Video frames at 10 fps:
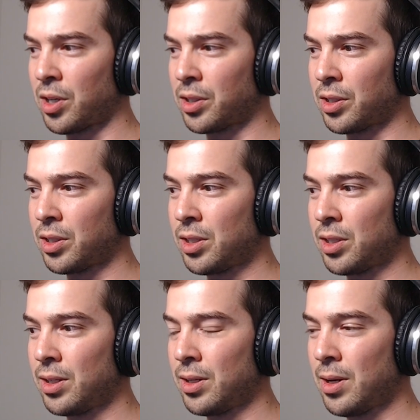are
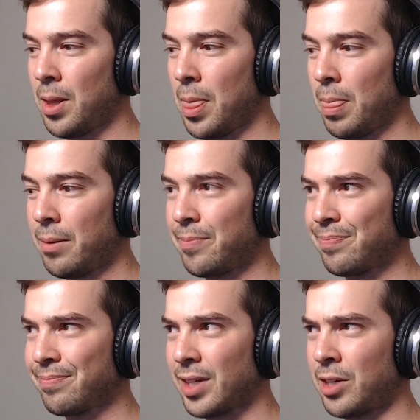
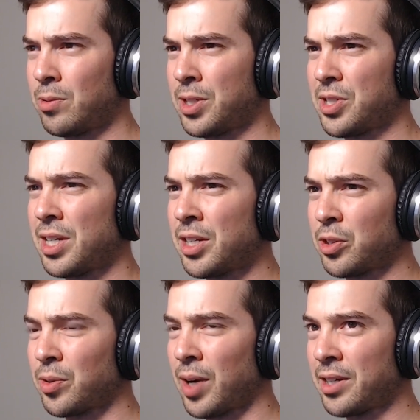i don't want to say
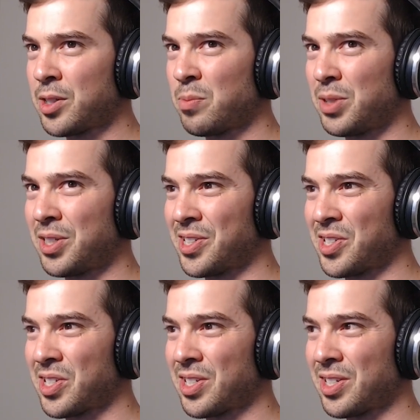incorrect
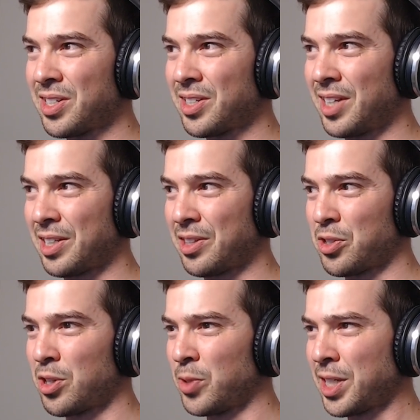because like the
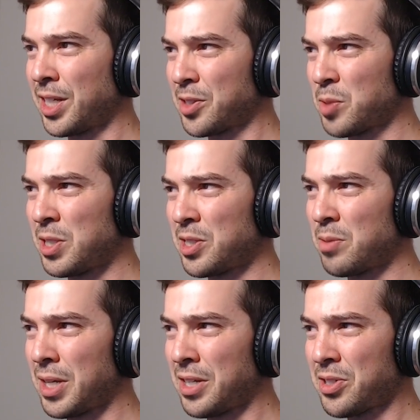solver can't speak
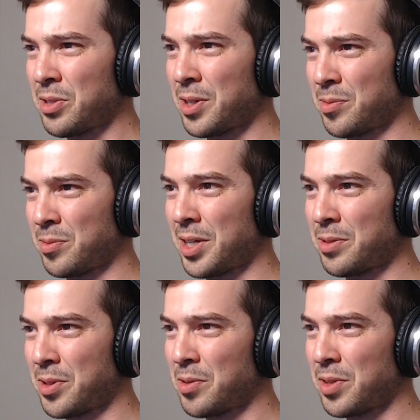to me so i don't i
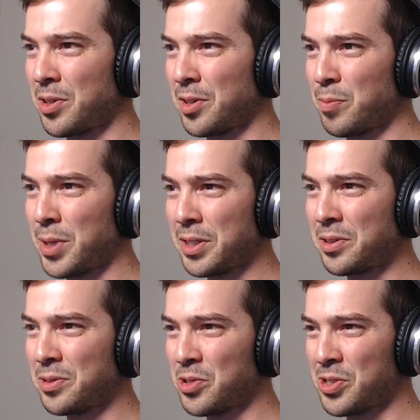don't know that all of my
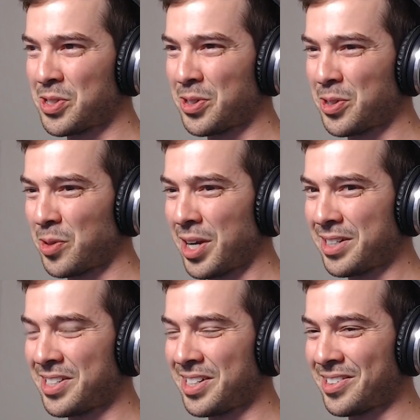conclusions are
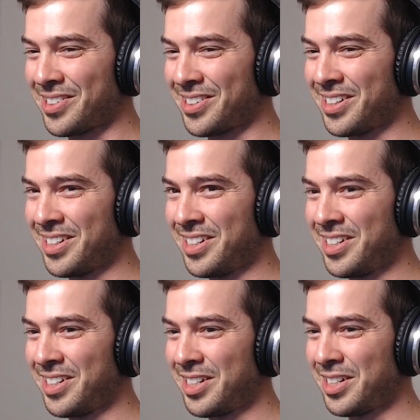correct either
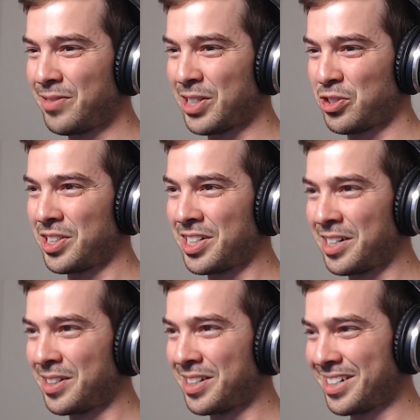Right. I've actually
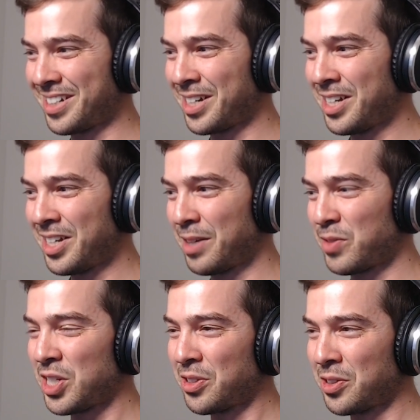
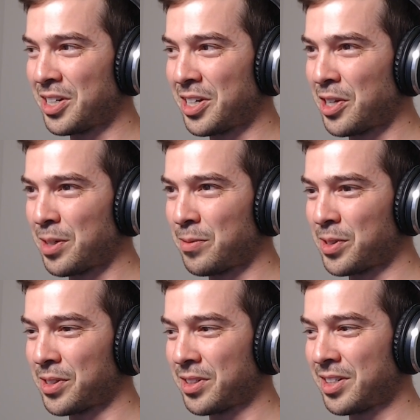I've seen a, a lot of
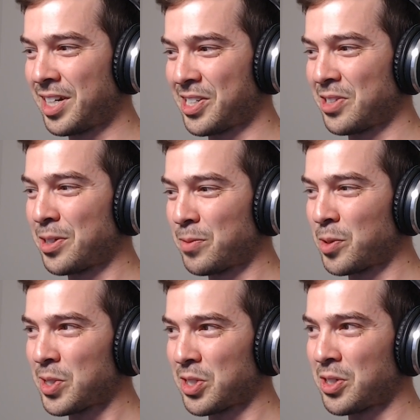your I guess a lot of
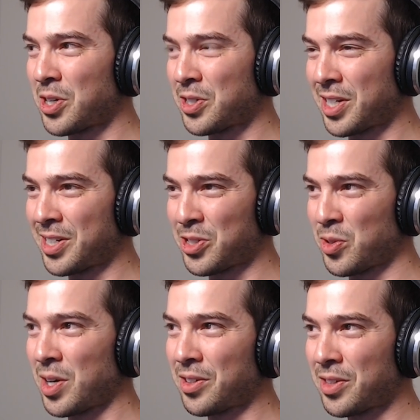your recent content has
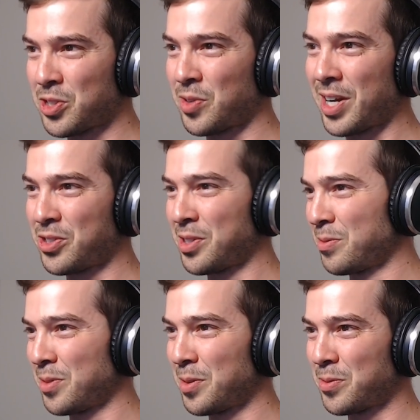turned in this direction
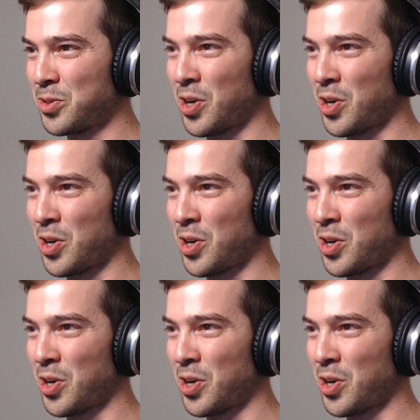of, of